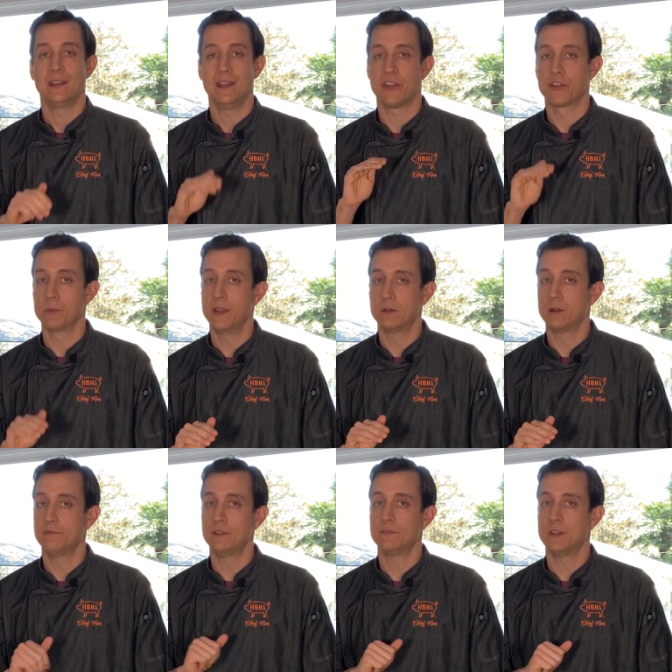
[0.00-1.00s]
at
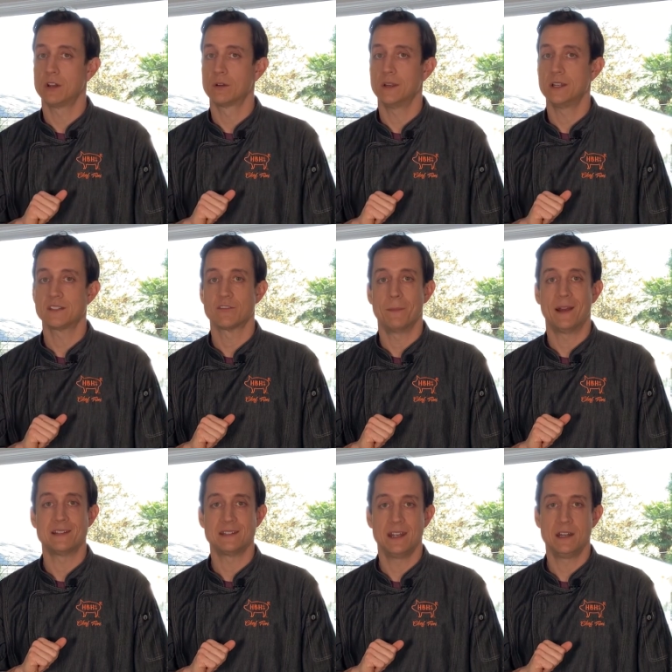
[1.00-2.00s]
350 degrees for
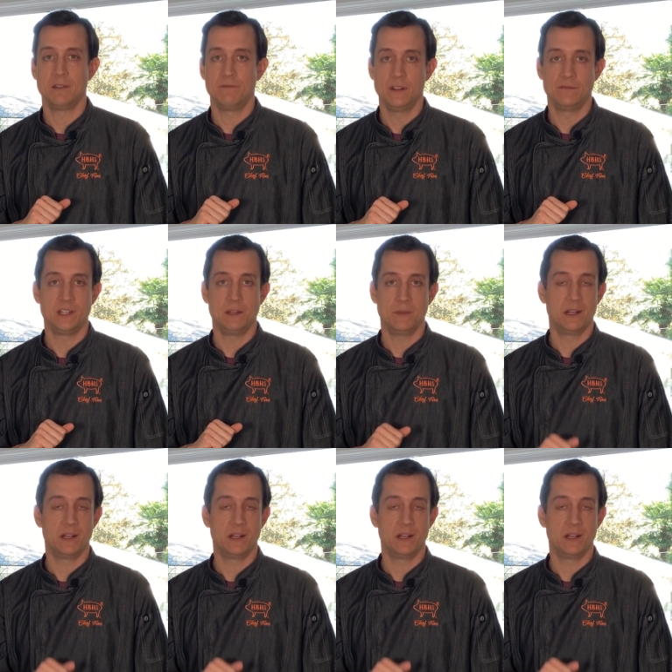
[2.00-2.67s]
about 10 to 15